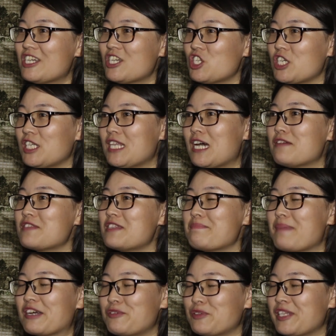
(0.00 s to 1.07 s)
She loves
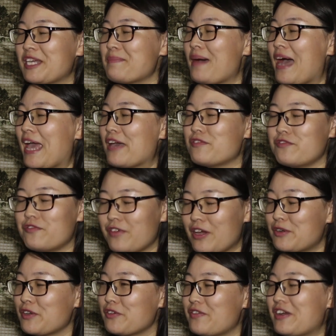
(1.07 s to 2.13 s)
macaroni pie
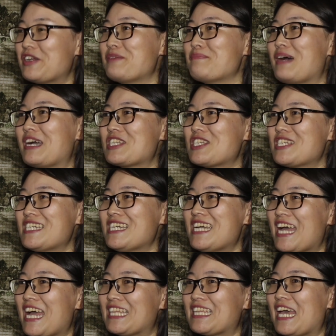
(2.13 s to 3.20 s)
very, very much.
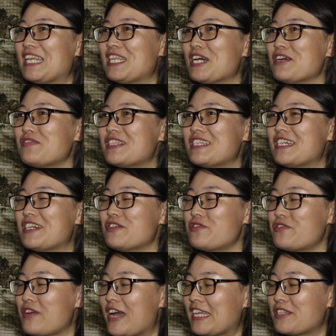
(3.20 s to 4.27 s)
And I love the
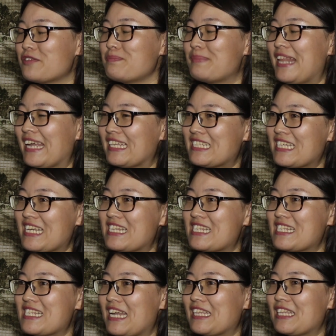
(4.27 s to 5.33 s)
fried
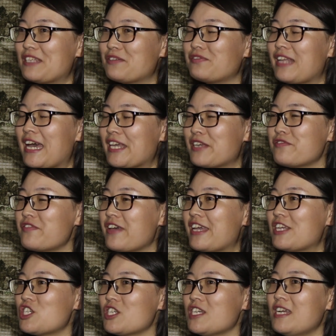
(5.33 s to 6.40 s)
plantains and the flying
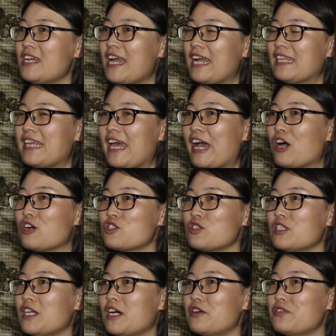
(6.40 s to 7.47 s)
fish. And I
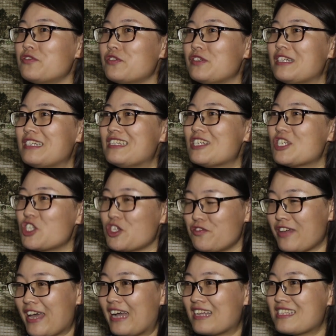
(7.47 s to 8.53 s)
also love
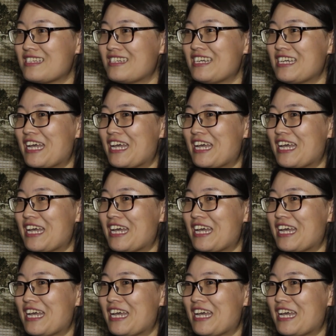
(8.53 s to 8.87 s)
shafat.